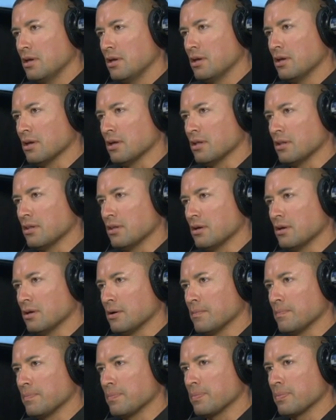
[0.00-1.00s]
and
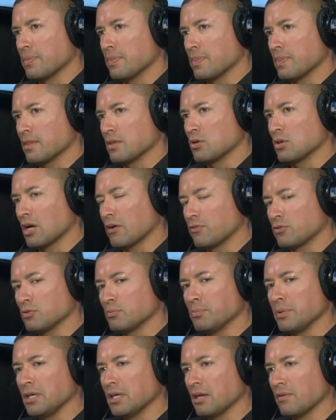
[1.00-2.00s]
um, you have to
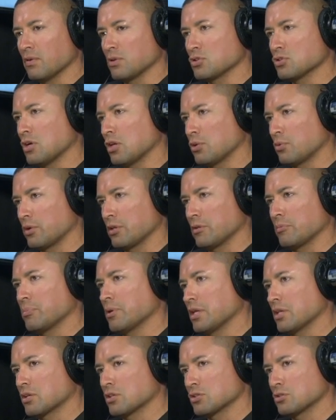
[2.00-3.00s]
be able to tolerate
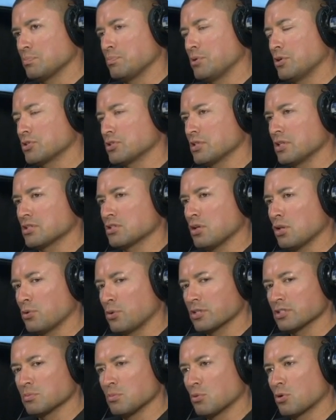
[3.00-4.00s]
pain because person that
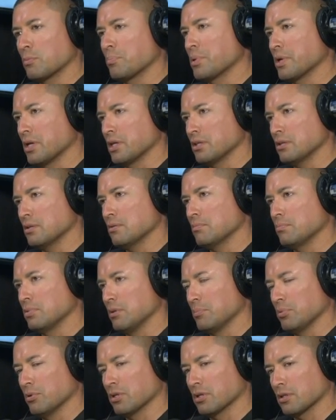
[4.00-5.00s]
tolerates more pain,
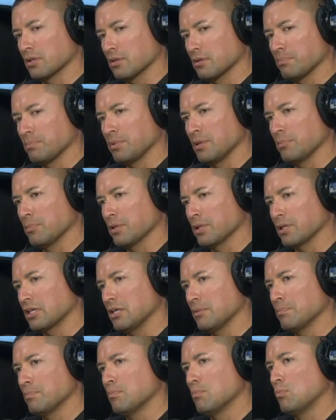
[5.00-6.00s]
people that uh, people that
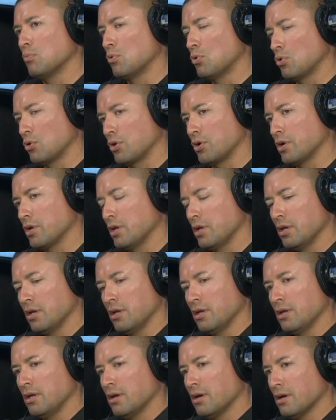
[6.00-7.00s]
keep more
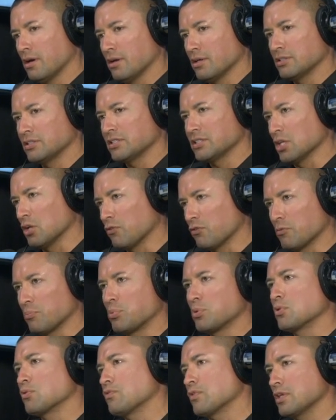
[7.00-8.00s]
uh, self
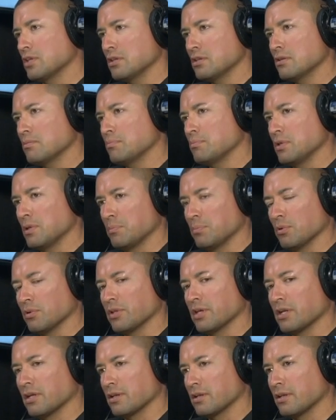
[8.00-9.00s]
improving, people
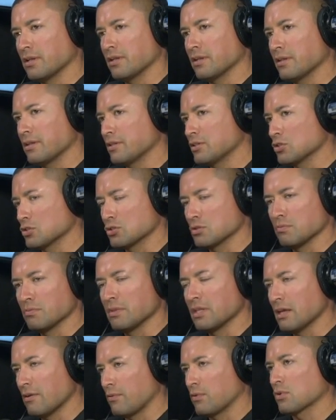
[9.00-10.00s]
that just
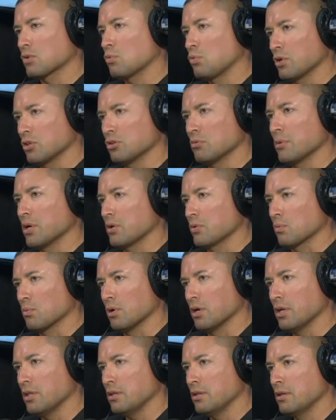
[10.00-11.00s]
never quit no matter
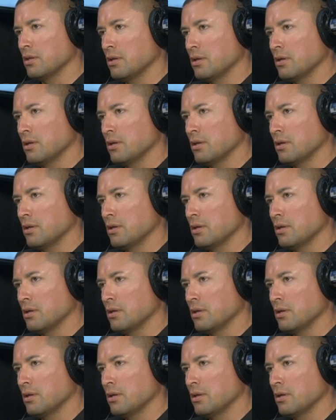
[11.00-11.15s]
what,